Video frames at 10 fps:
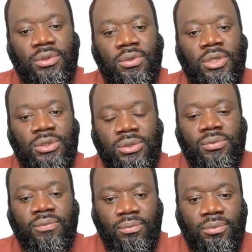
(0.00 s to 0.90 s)

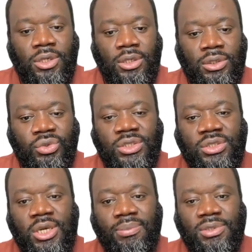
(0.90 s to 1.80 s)
is
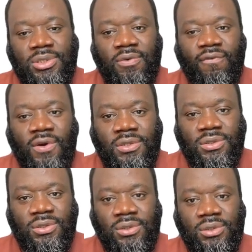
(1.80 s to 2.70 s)
20 times
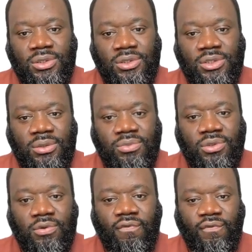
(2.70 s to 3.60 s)
faster in
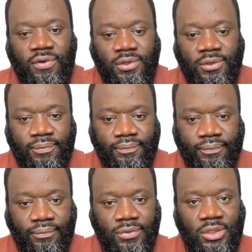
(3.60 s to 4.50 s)
terms of
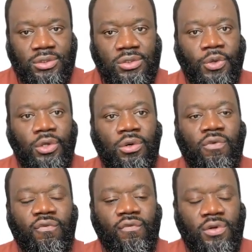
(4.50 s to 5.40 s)
the speed
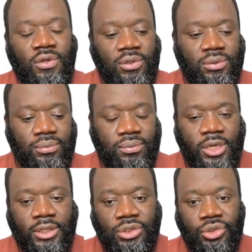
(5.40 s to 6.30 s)
of
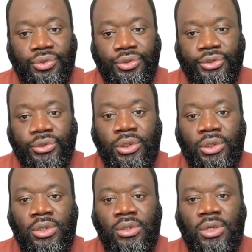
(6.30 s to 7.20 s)
execution.
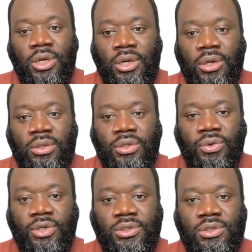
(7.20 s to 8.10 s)

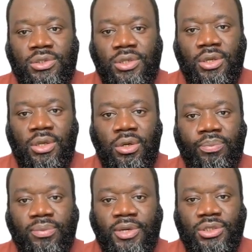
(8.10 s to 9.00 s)
You can see
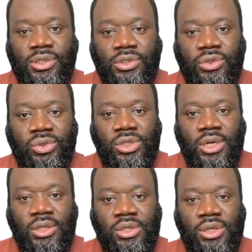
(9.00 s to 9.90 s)
optimization
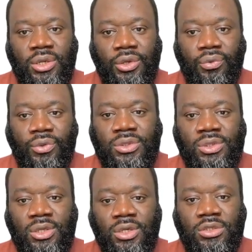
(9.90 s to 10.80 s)
and
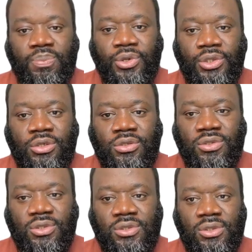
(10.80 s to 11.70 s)
heuristic is pretty
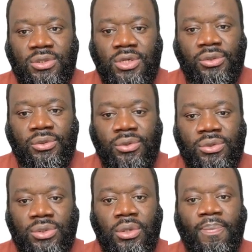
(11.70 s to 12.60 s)
consistent
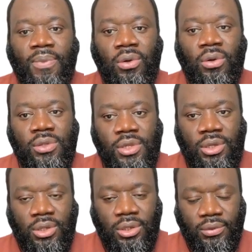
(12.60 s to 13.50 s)
across all
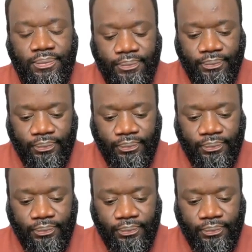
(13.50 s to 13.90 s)
the